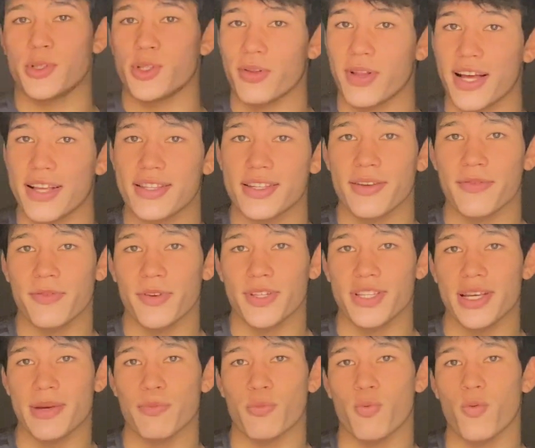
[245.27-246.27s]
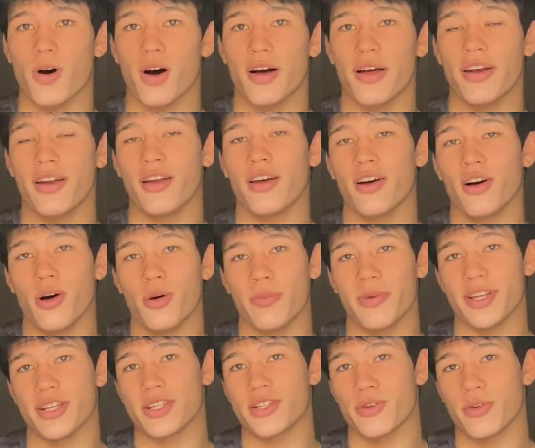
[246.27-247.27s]
So that's it for tip one,
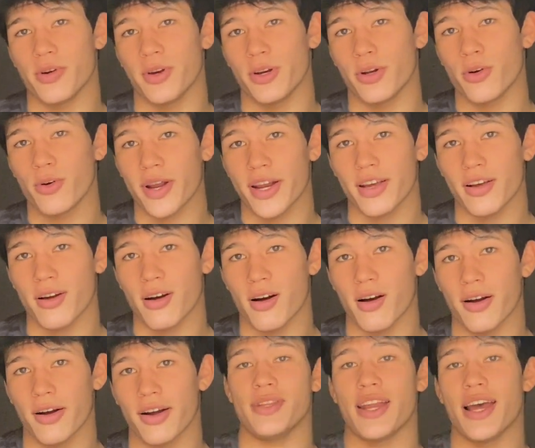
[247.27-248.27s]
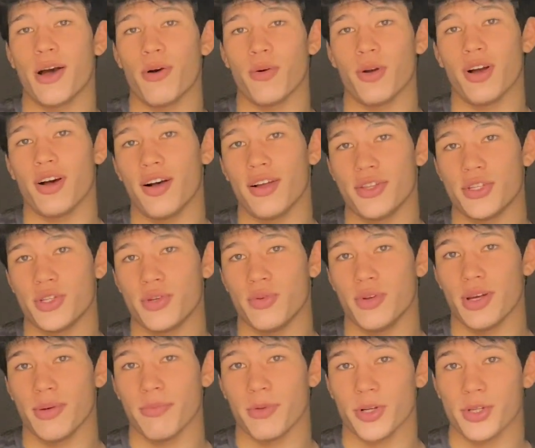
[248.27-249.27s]
open a student credit card. Now we're on to
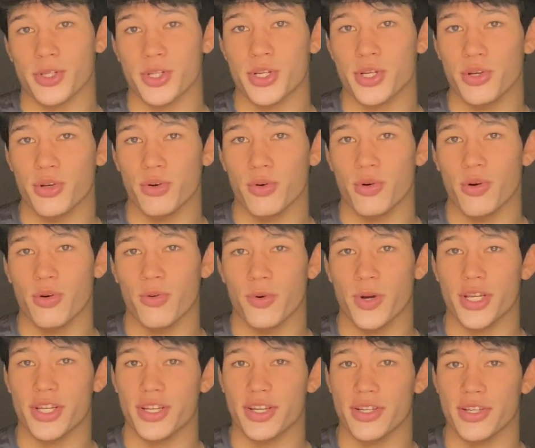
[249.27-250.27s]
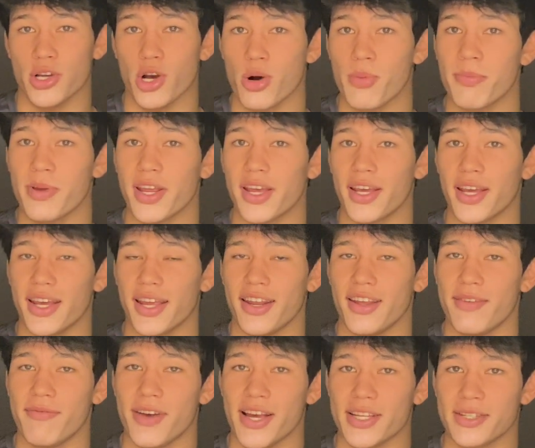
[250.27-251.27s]
number two, which is opening an
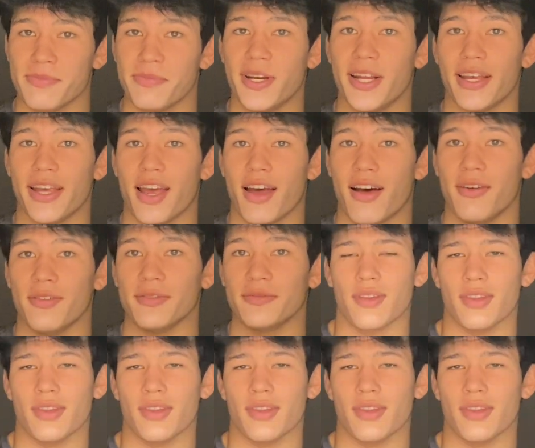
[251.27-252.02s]
investment account.